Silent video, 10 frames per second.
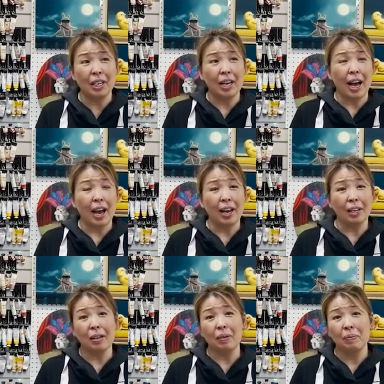I had
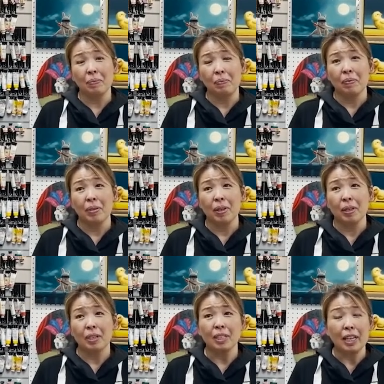a
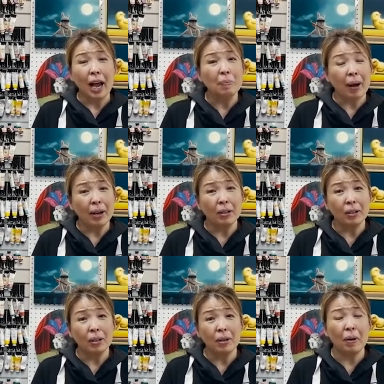design
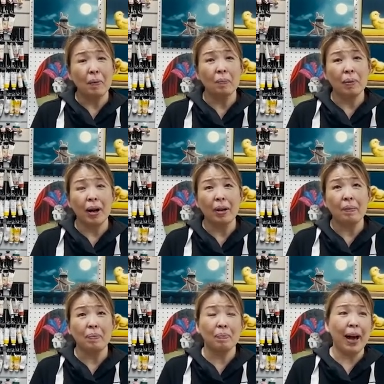minor, but
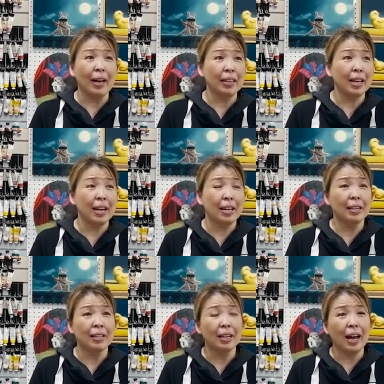back
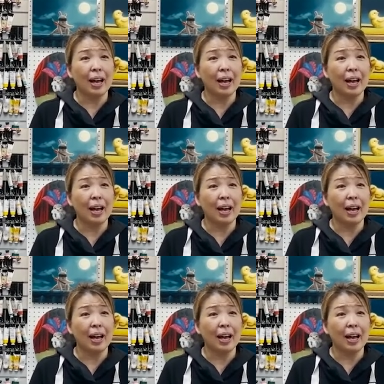then I